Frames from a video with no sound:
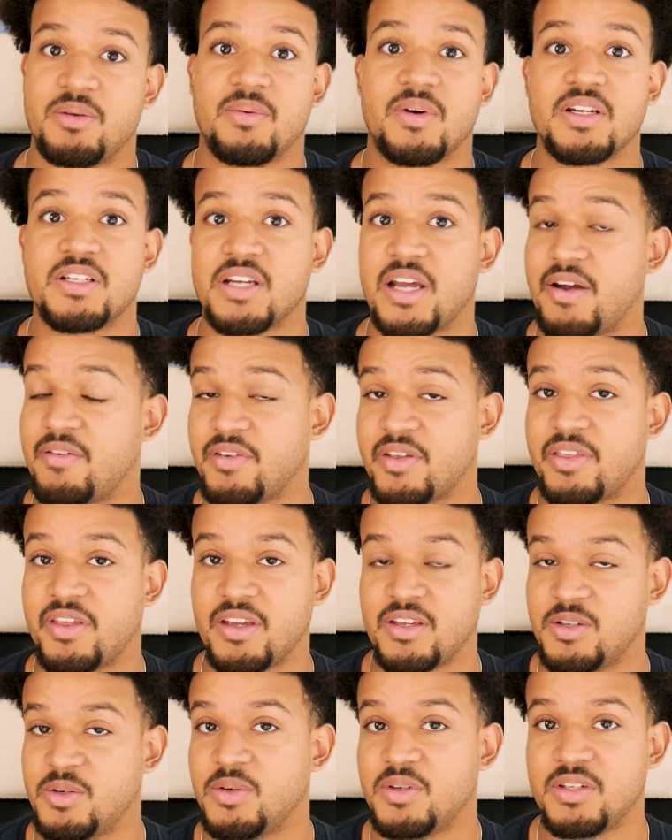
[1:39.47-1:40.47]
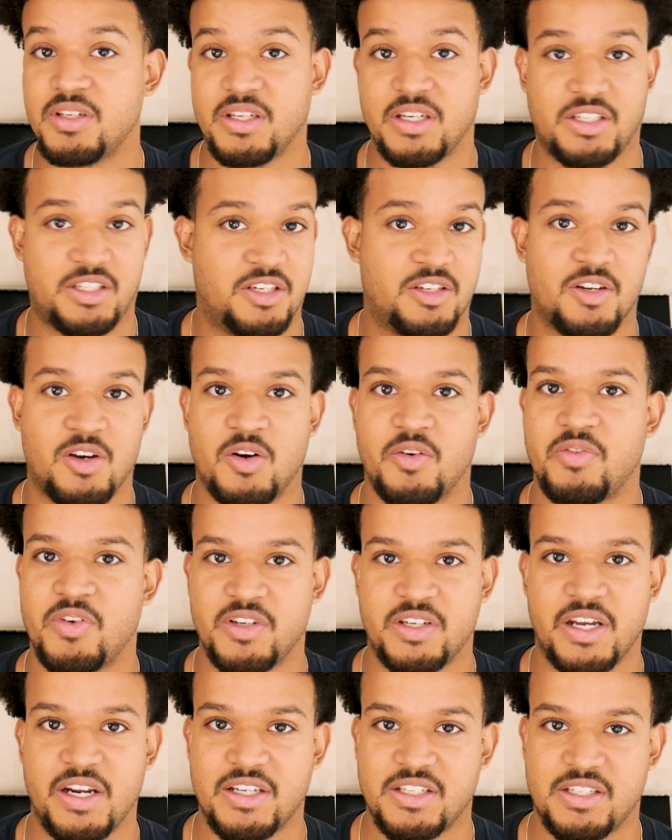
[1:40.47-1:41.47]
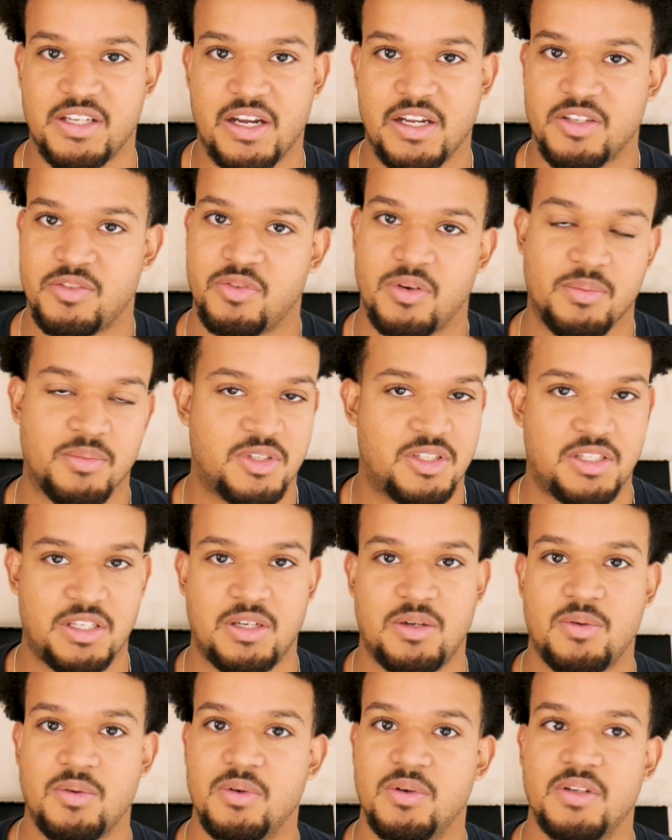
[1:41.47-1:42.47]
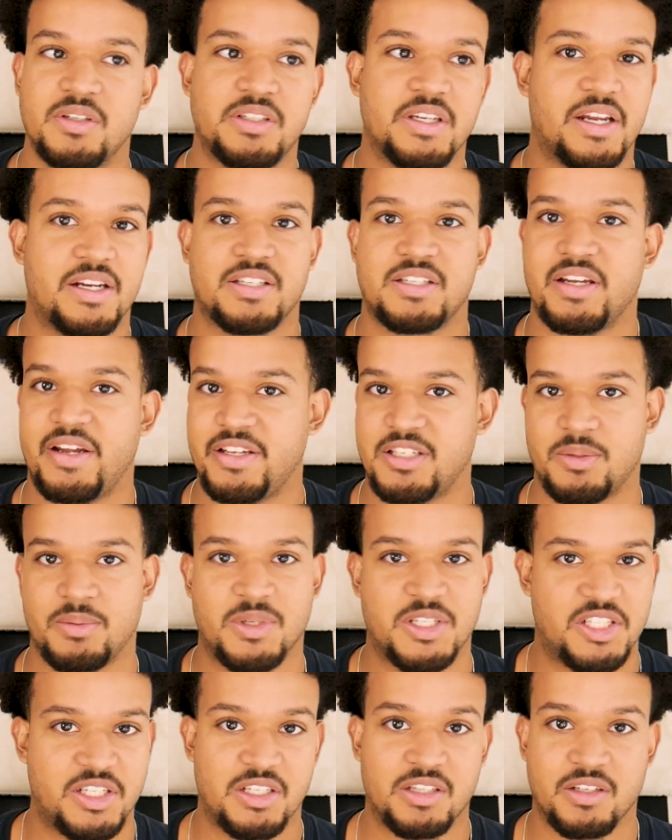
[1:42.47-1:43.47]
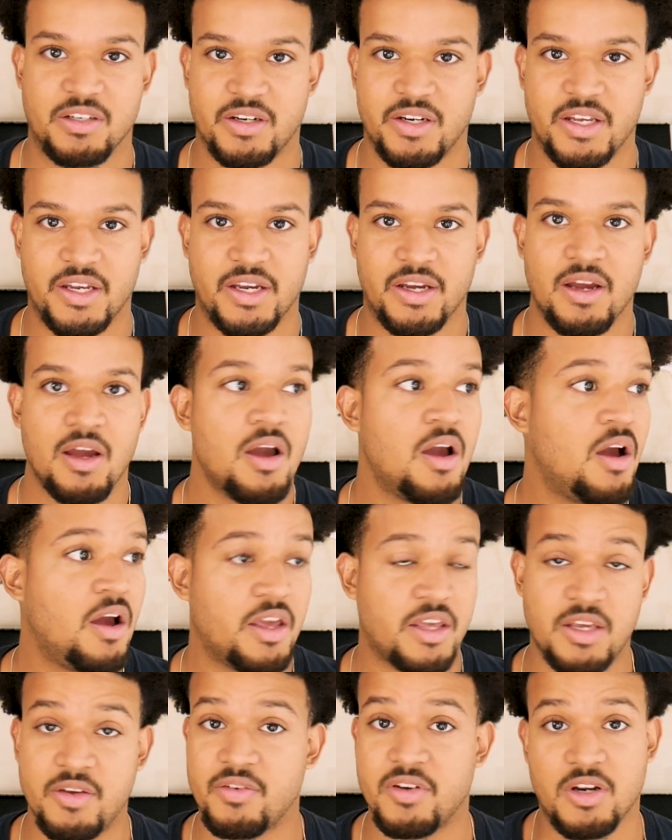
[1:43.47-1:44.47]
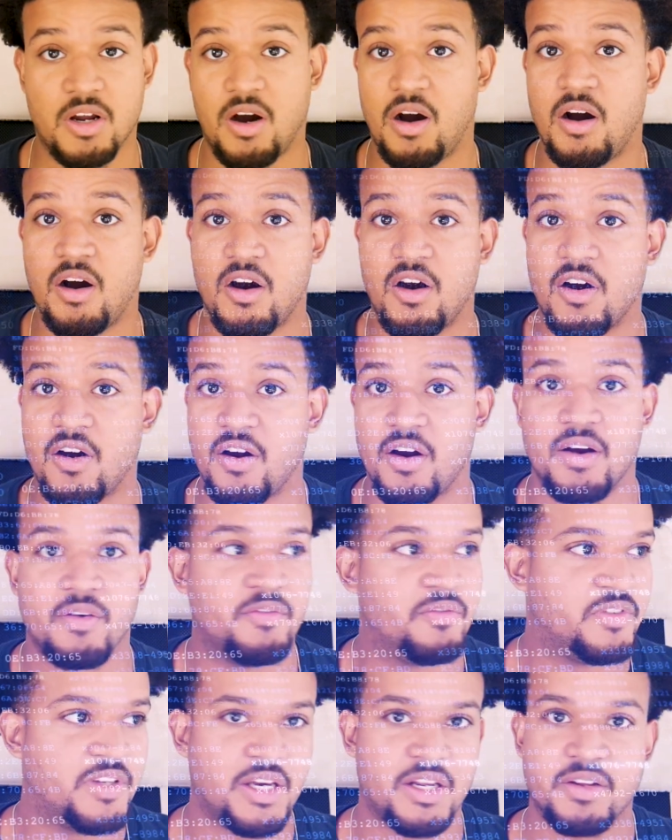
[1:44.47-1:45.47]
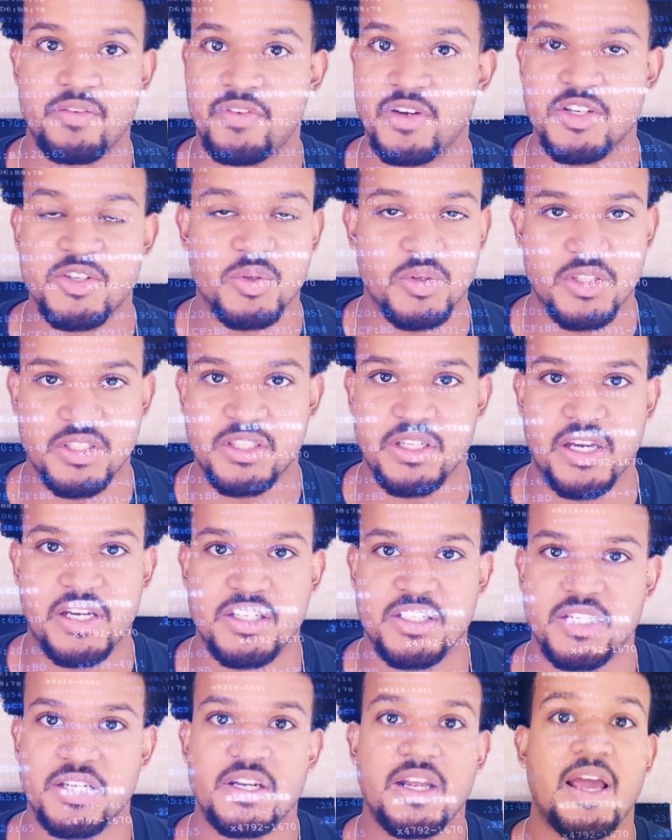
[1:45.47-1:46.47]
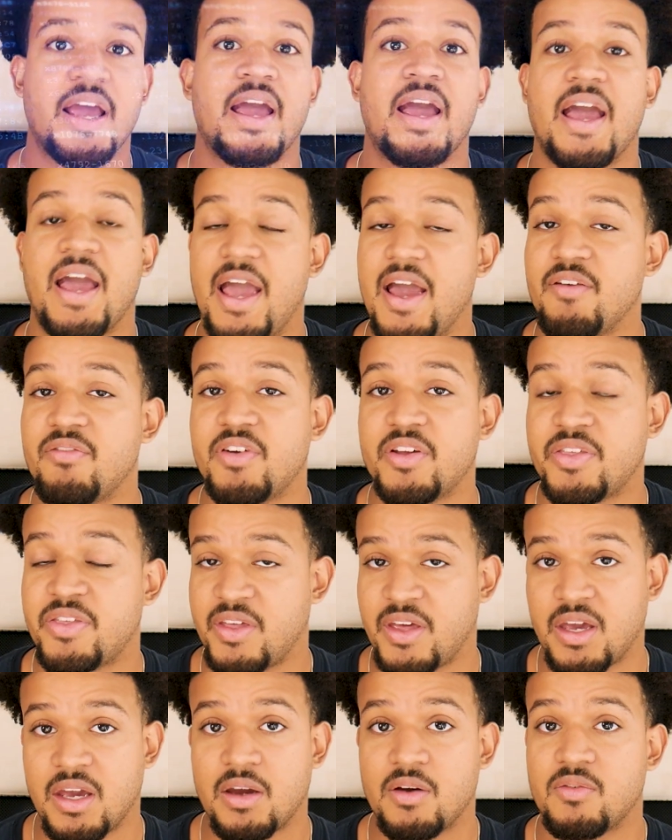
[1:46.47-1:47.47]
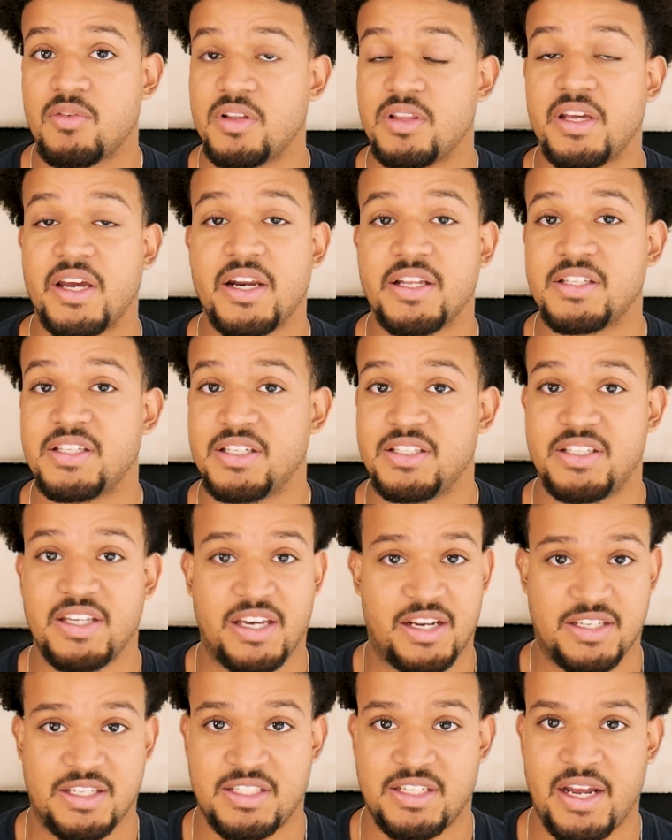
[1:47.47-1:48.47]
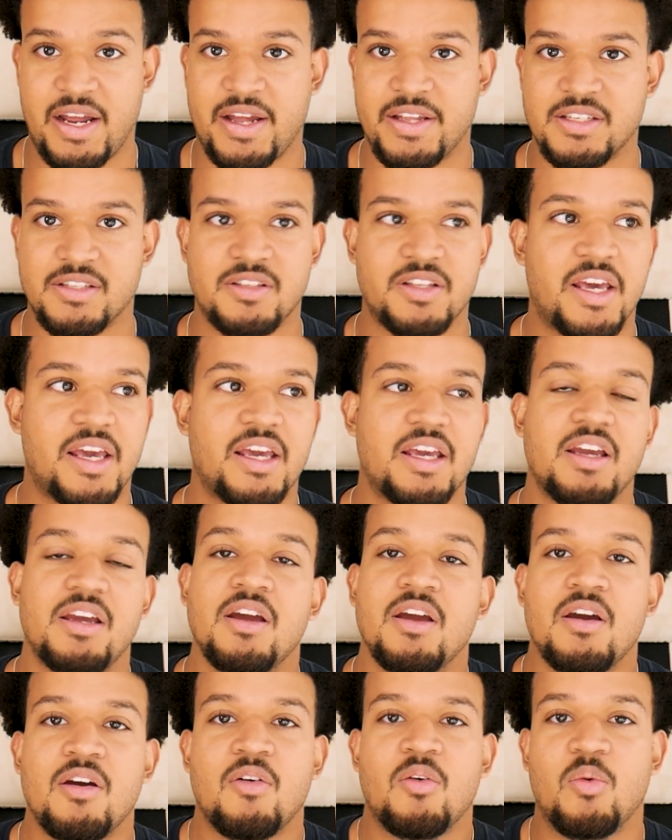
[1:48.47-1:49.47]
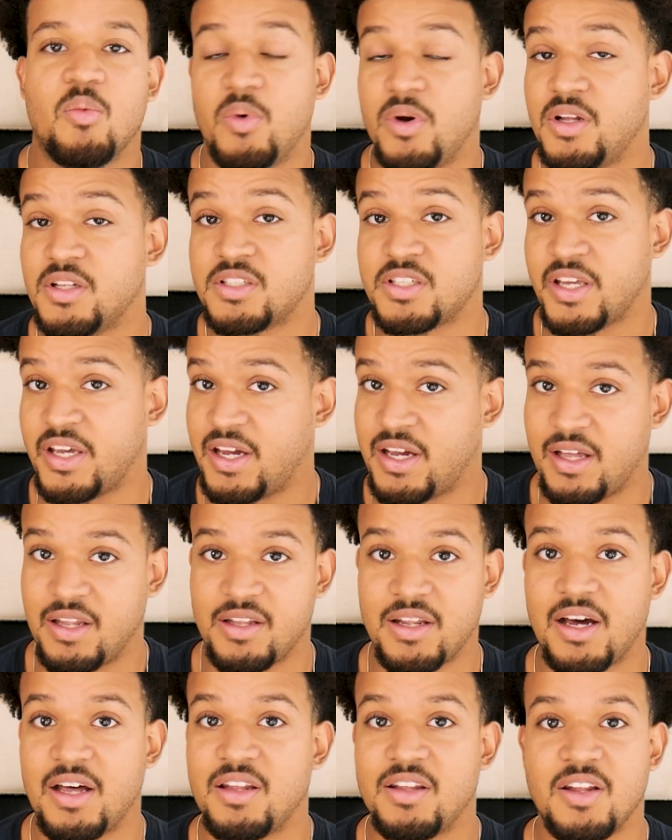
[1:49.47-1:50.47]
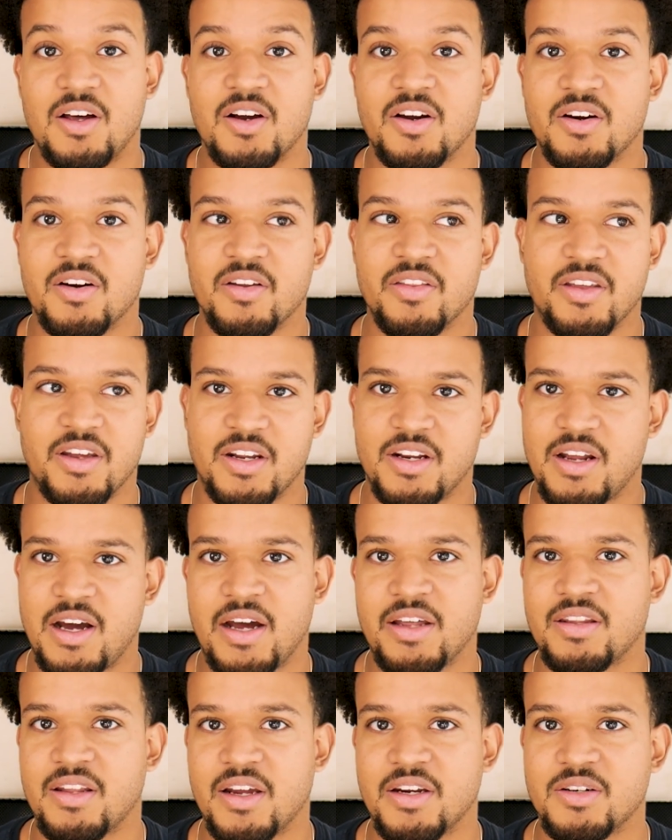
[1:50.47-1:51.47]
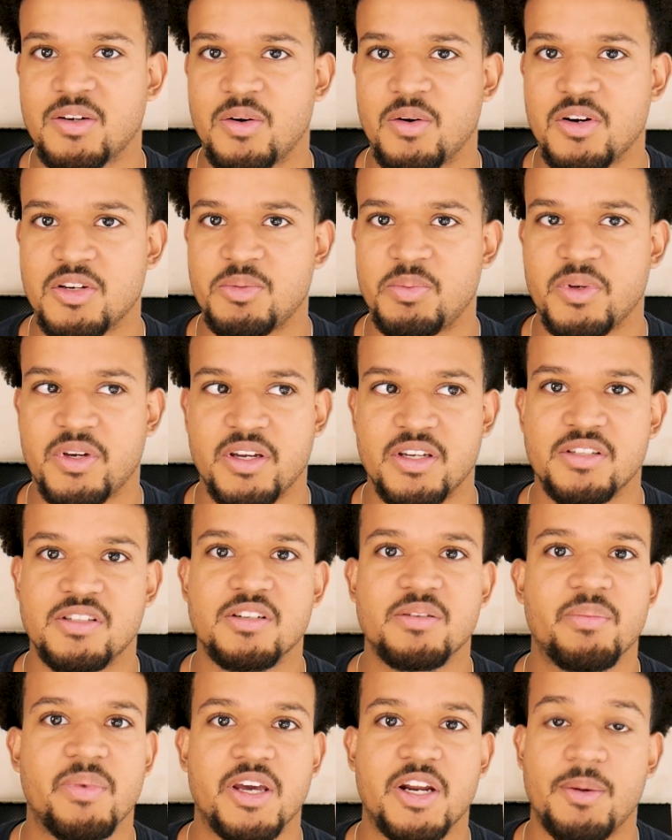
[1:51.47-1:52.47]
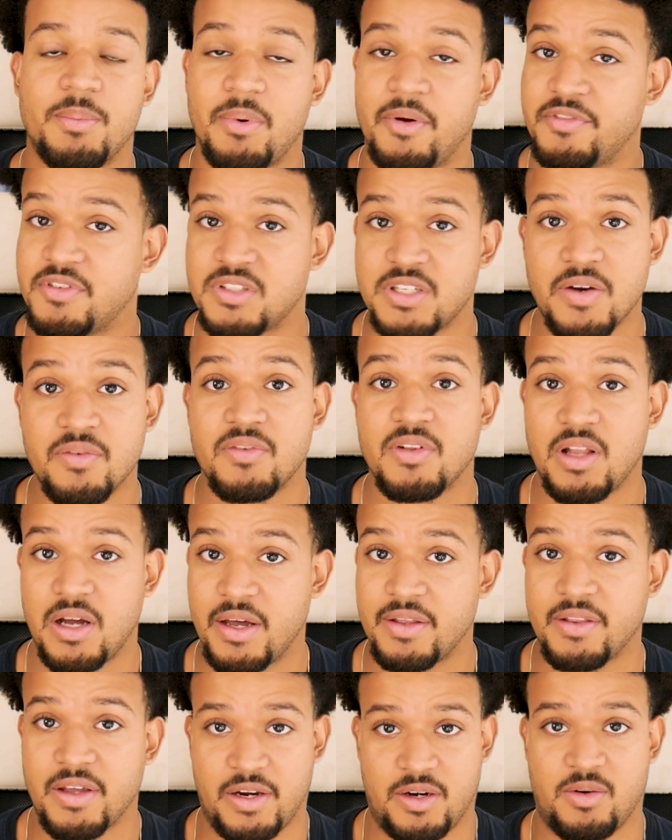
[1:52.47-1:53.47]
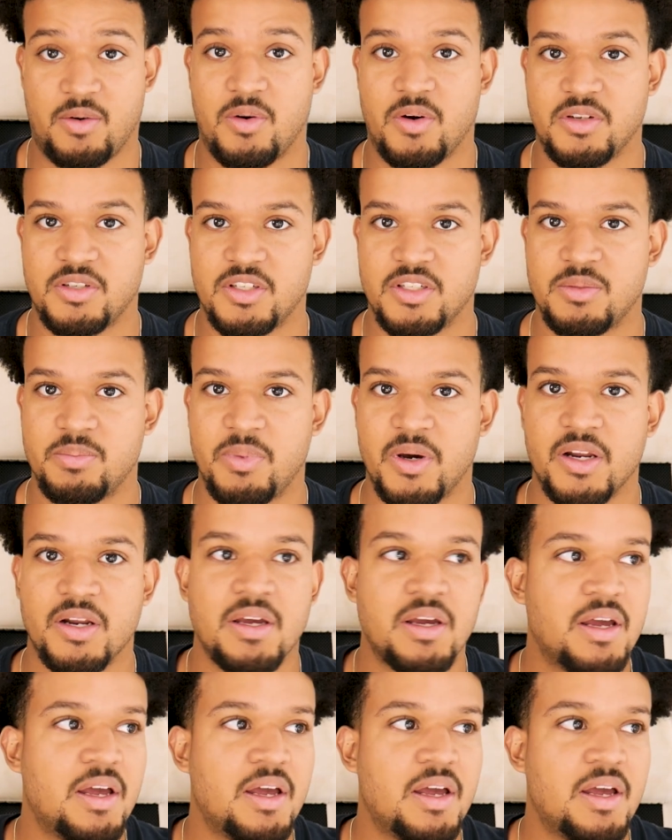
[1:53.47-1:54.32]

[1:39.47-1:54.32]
much everything you would need to know for data science, from SQL, data science, machine learning, even R, data visualization, everything related to data science. They will take a lot longer than an online course because they're made up of several online courses, but